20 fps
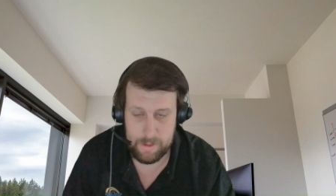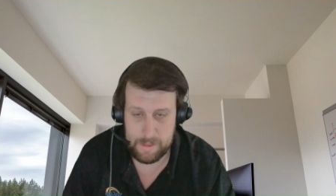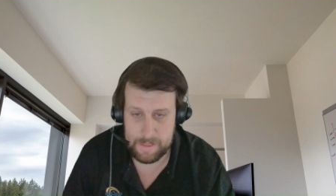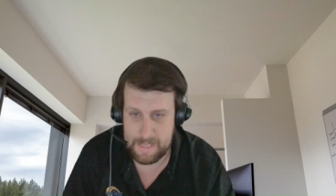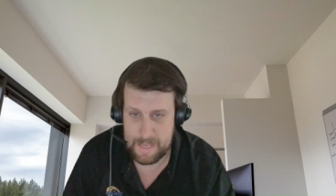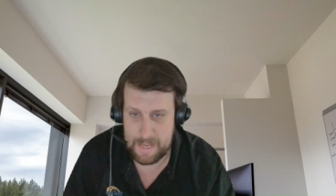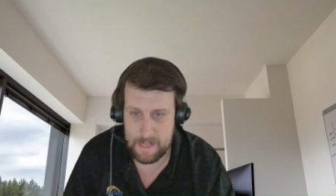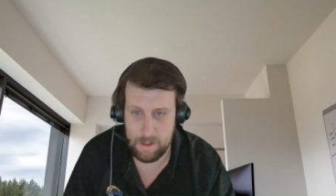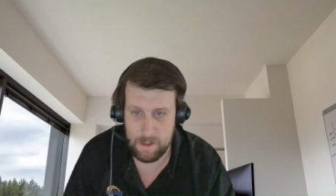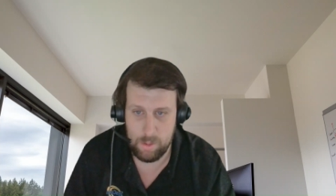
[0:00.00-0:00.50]
the
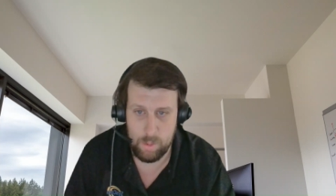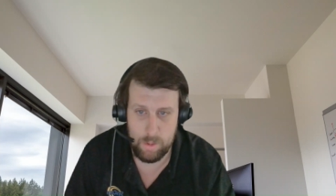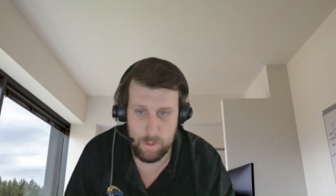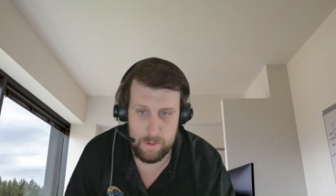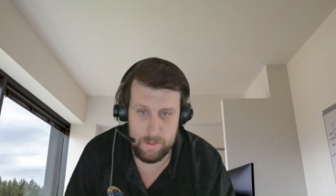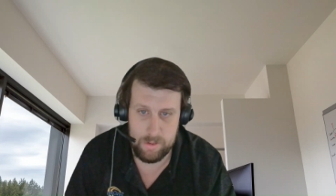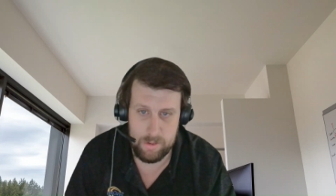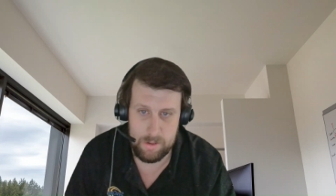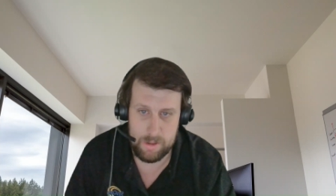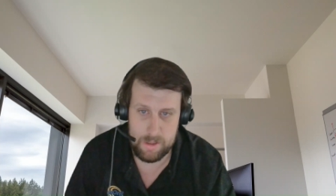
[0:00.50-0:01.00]

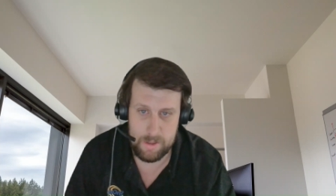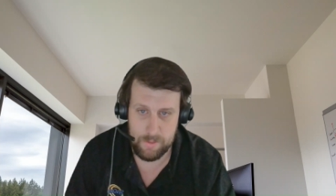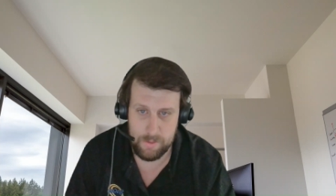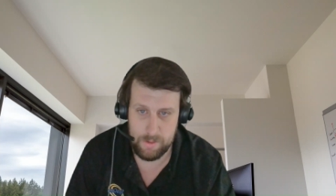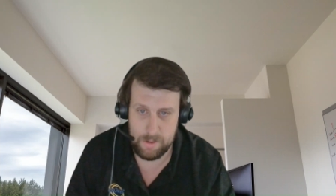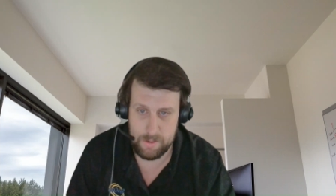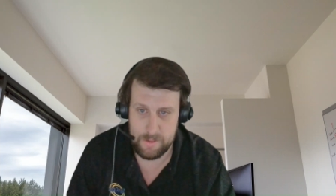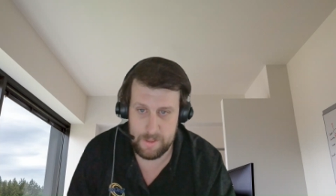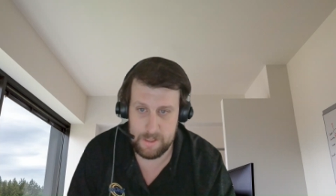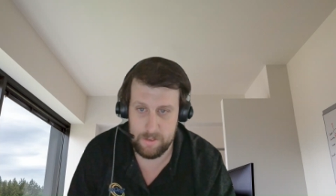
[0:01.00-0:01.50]
categories and
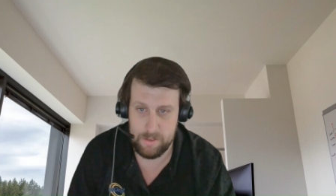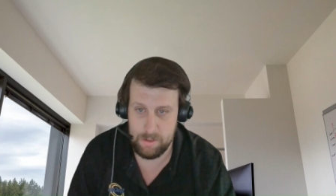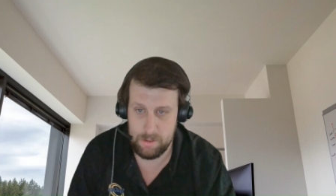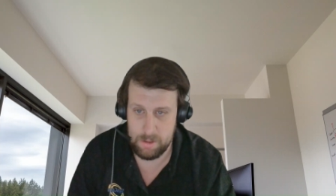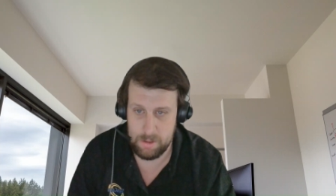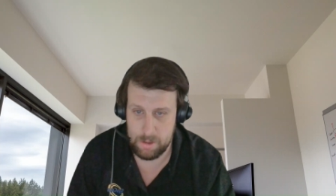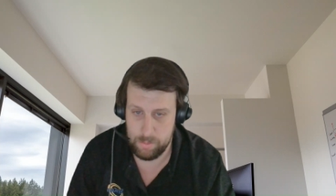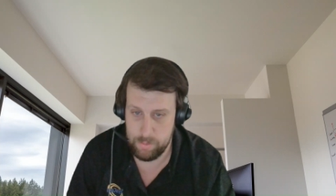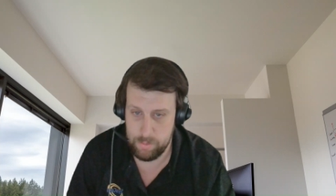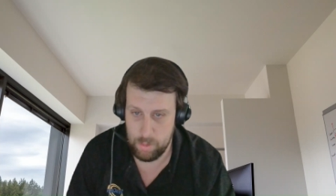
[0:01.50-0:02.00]
different things to
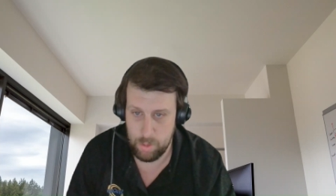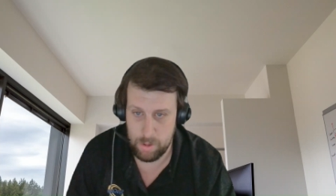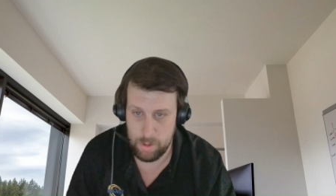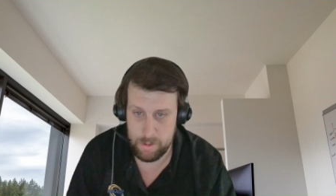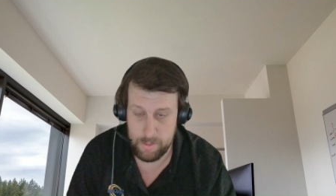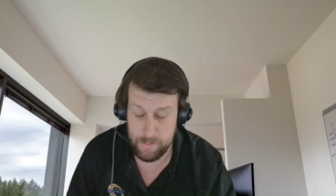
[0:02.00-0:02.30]
look for.